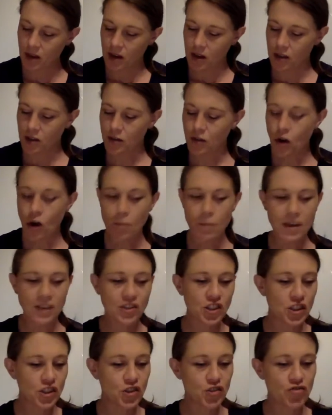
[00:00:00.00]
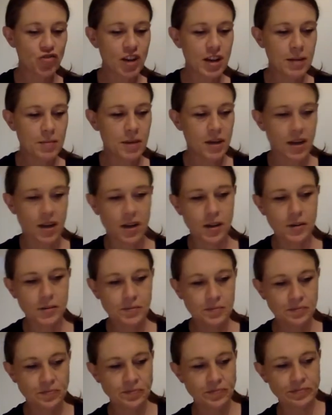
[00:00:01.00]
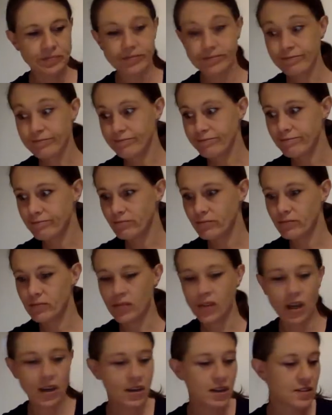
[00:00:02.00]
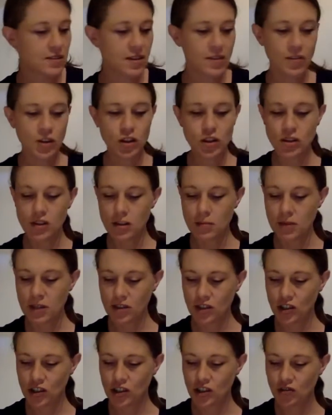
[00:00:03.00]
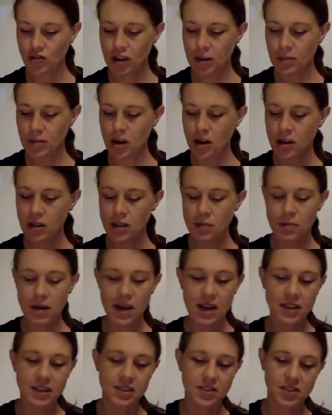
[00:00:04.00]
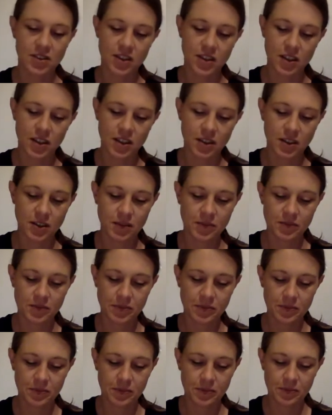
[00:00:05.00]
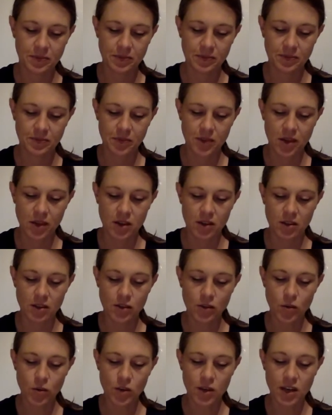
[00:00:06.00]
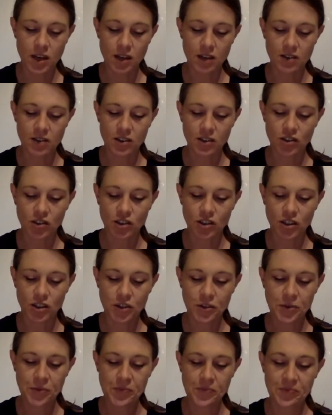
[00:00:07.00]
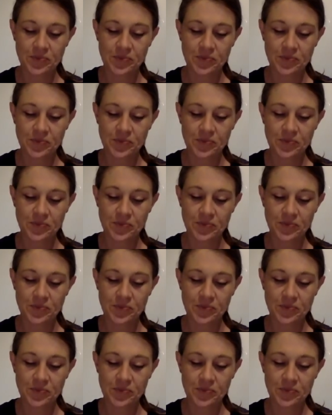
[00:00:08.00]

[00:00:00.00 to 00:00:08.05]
You've got a magic stream here. Let's have a look at the magic stream. Card number 18. You're all connected, you know.